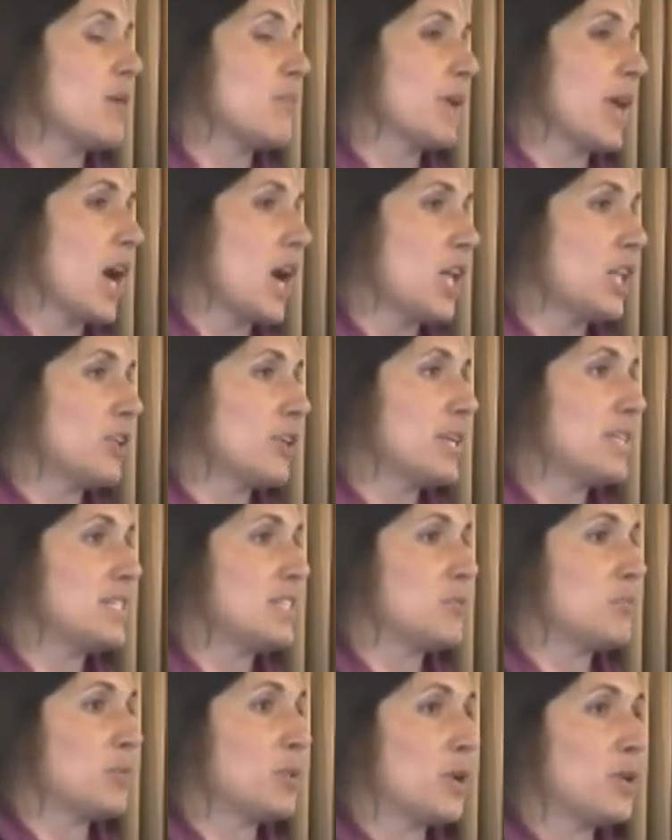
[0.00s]

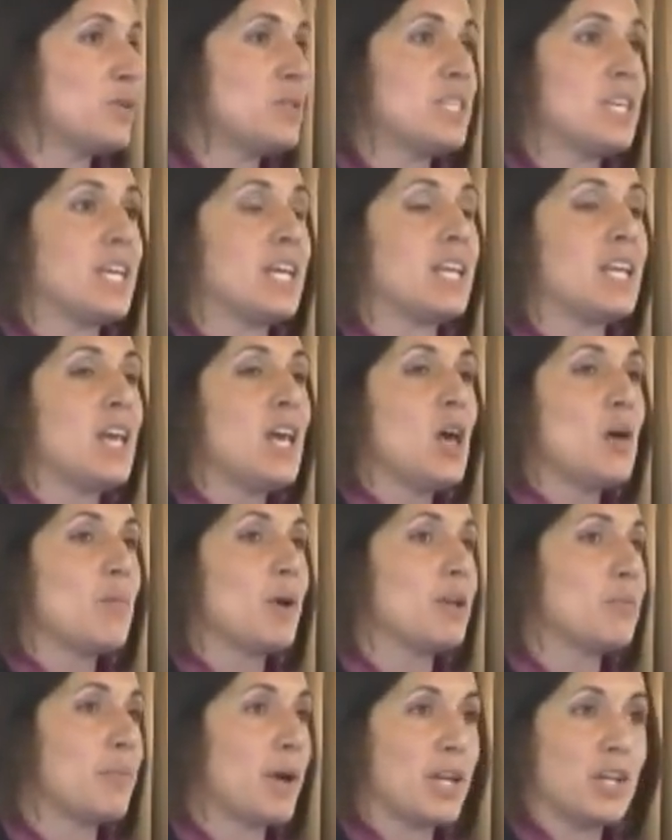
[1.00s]
calories and protein.
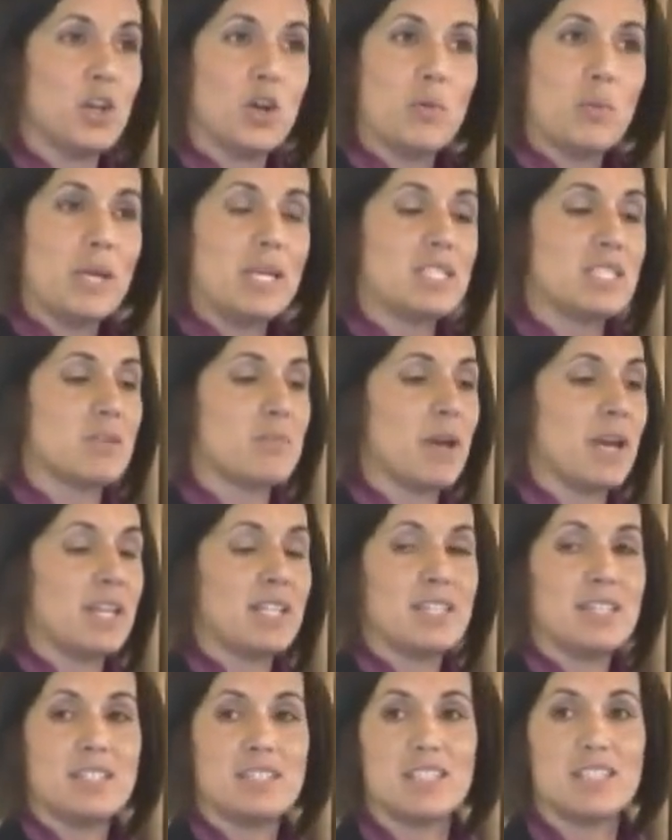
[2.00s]
But by no means am I
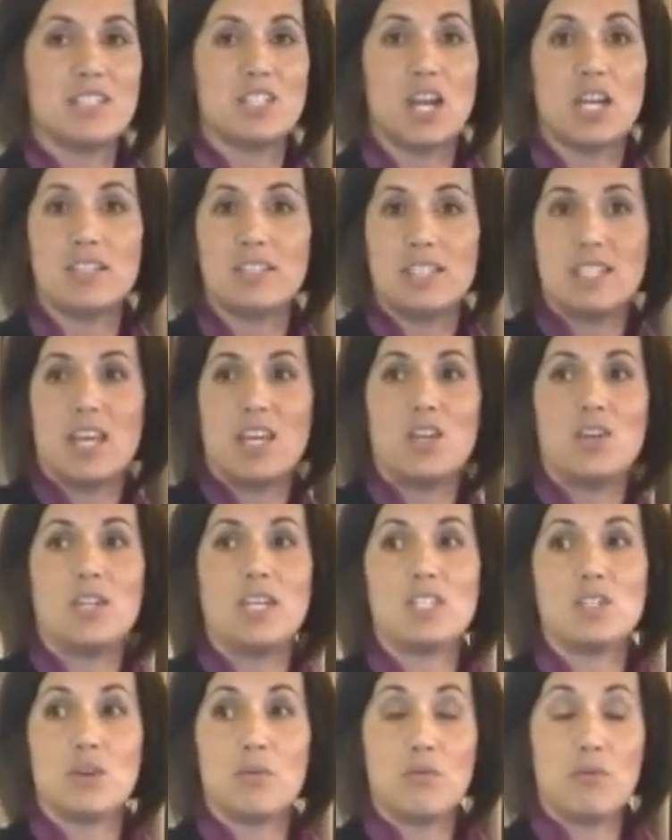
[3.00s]
suggesting that you
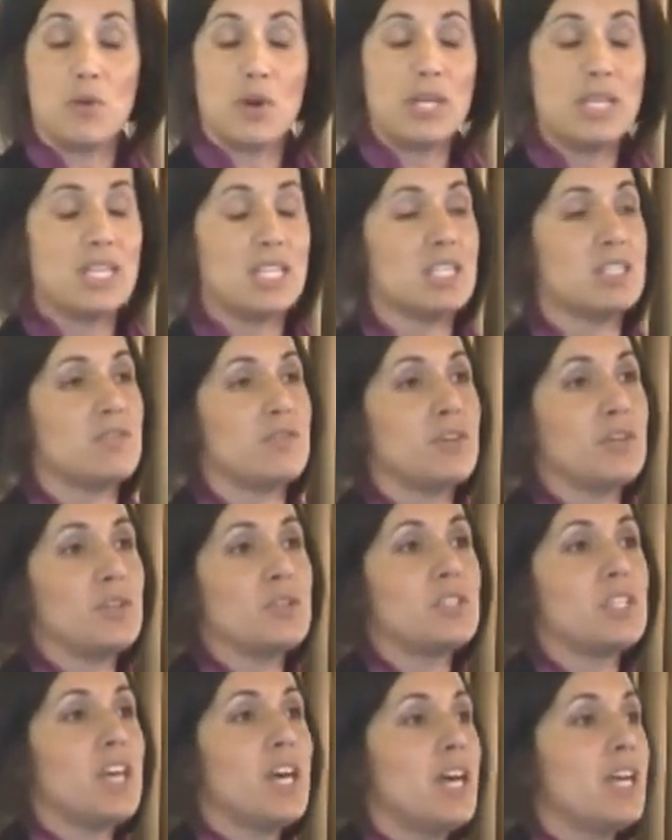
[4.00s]
need to avoid these
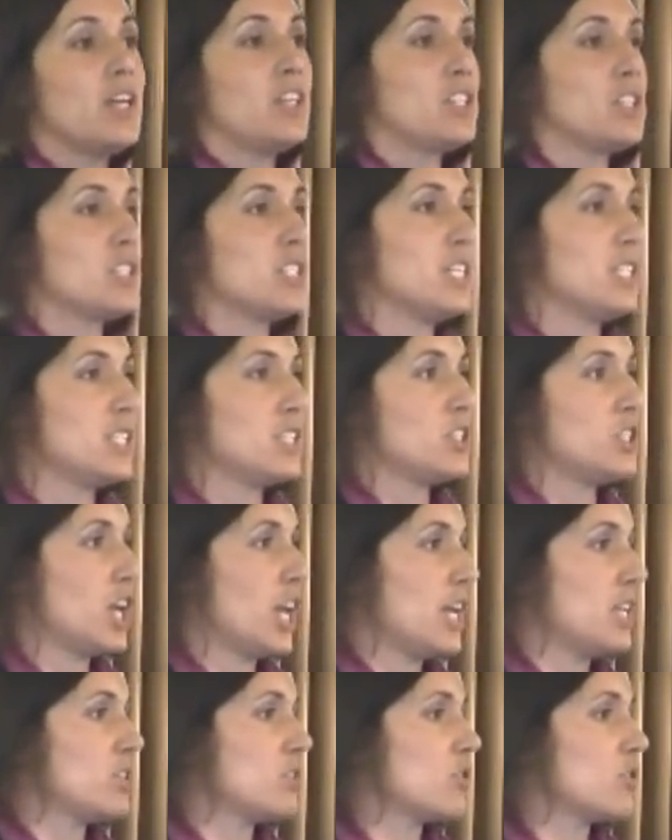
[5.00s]
foods. You just need to
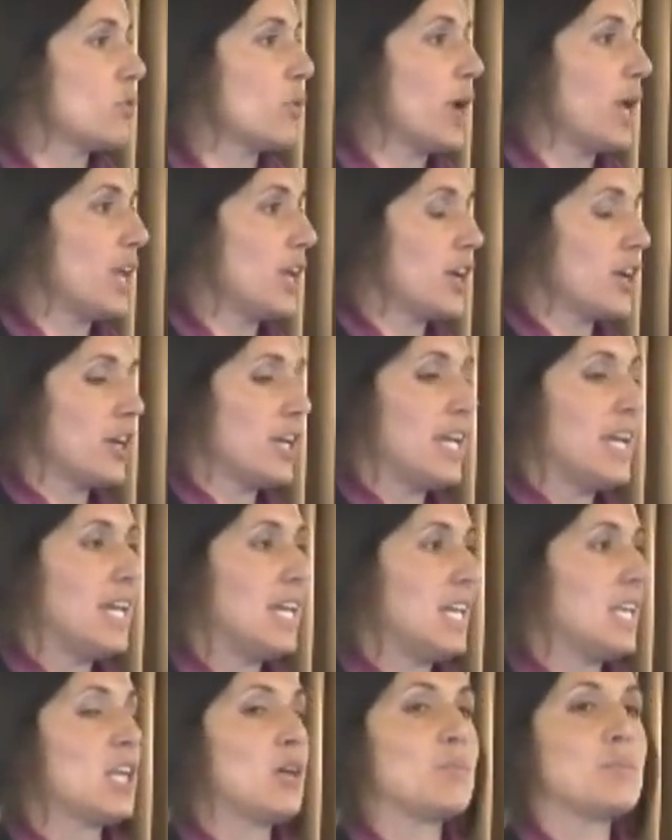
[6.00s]
change the way you're
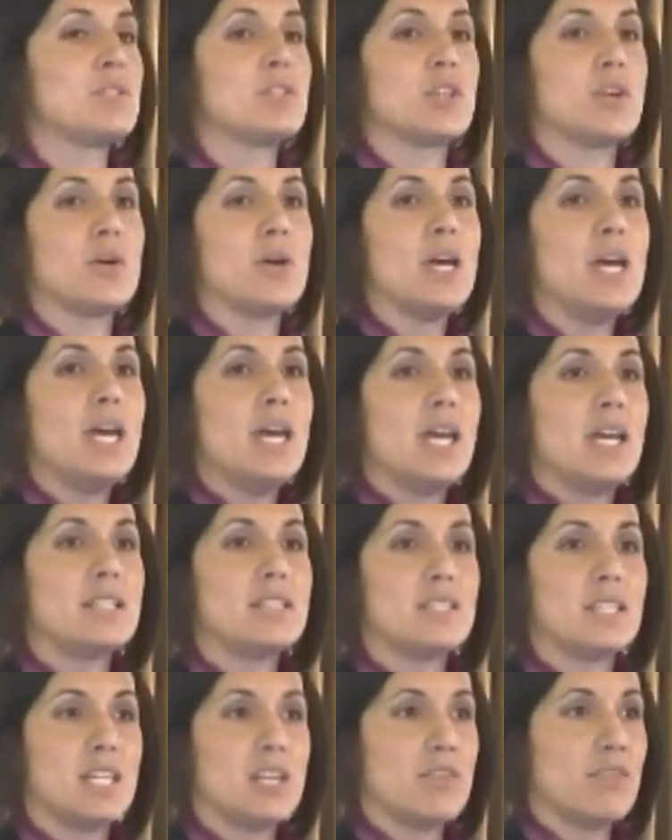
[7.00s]
eating them. So
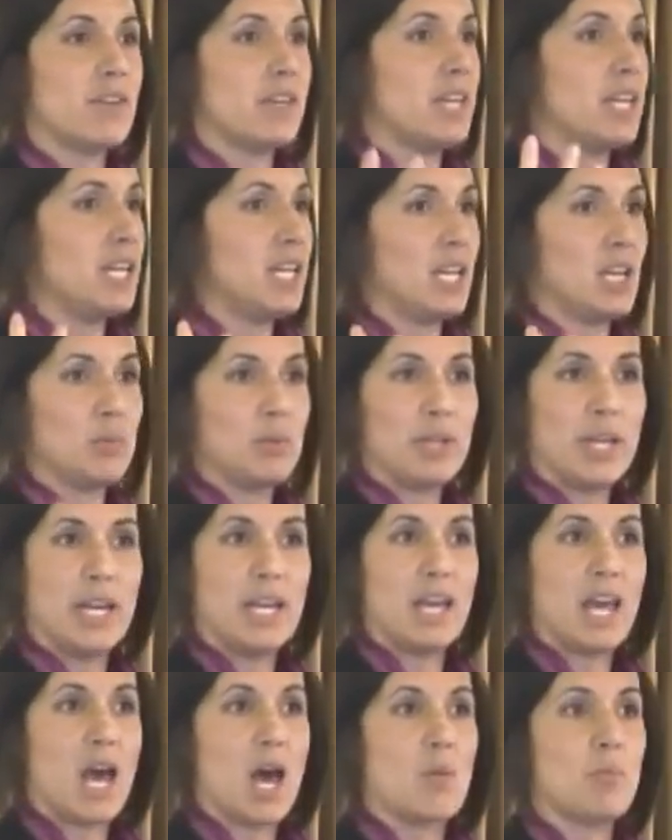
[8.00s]
instead of eating a
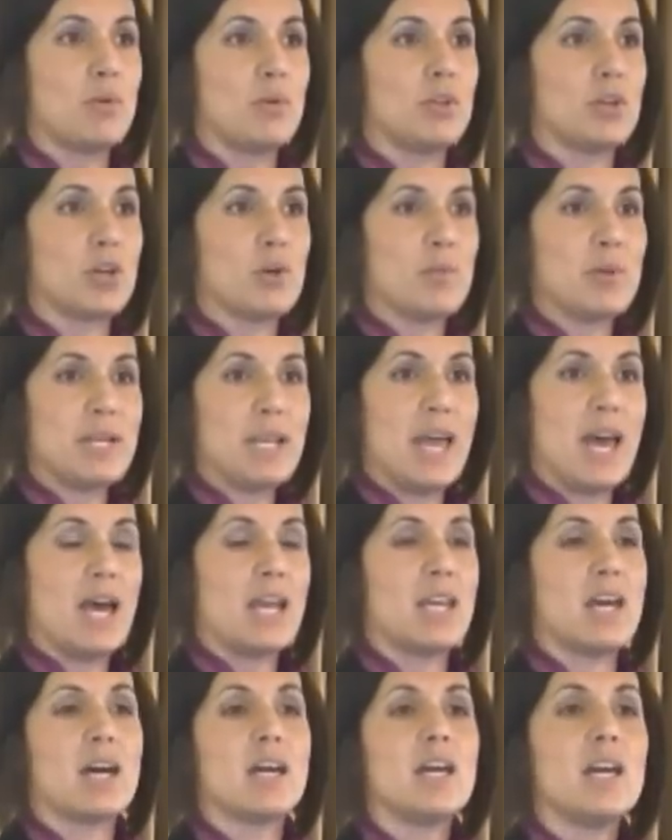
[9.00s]
plain apple or
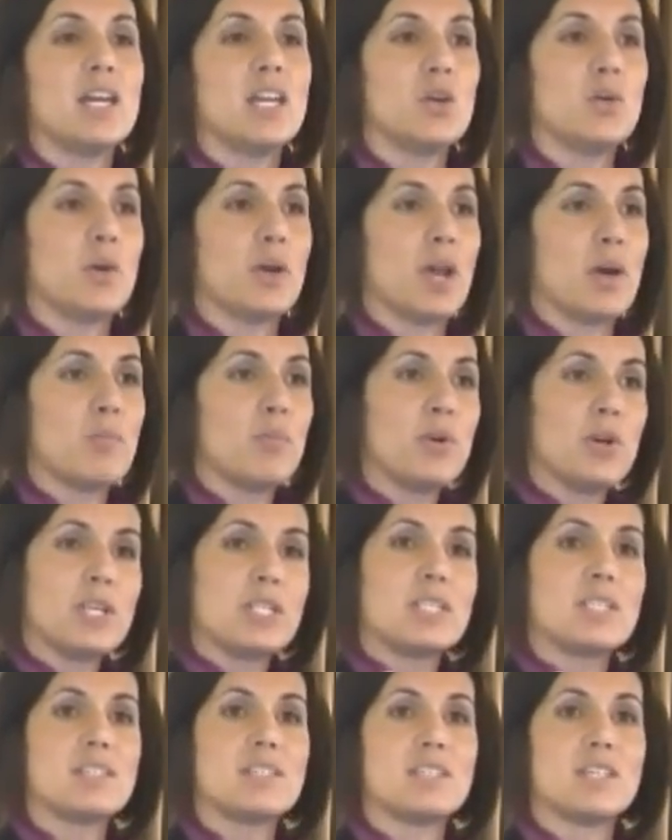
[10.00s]
banana, you want to
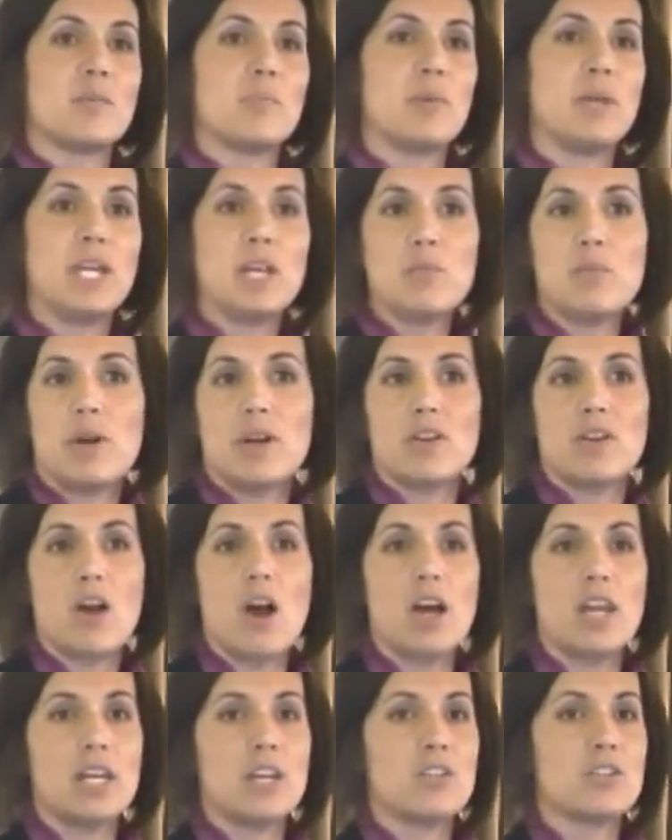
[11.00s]
put some peanut butter
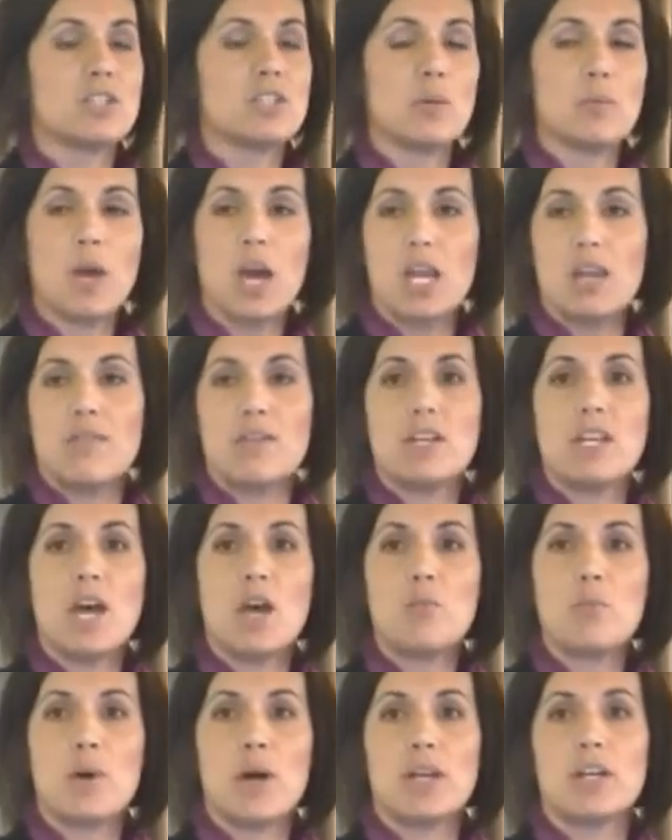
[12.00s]
on it or some kind of a
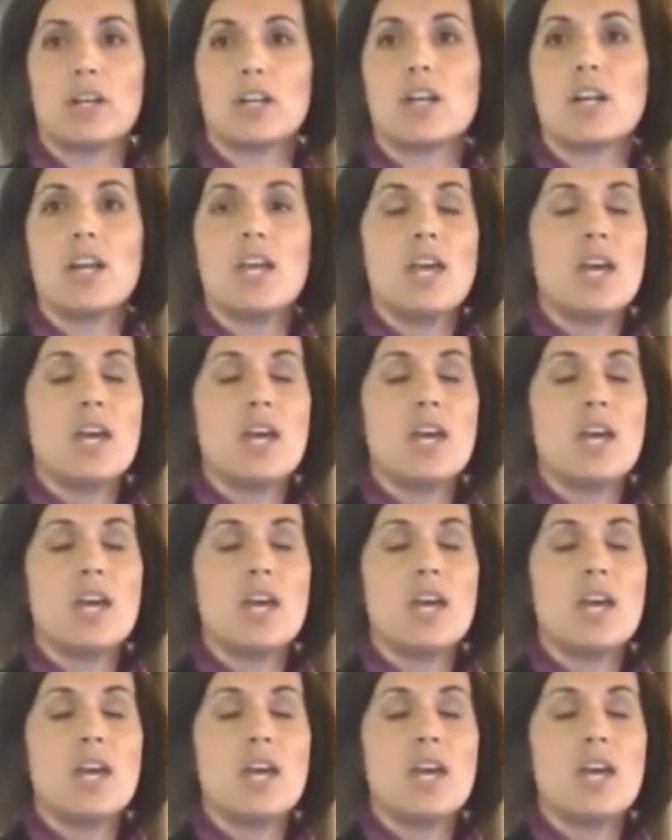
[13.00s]
nut butter,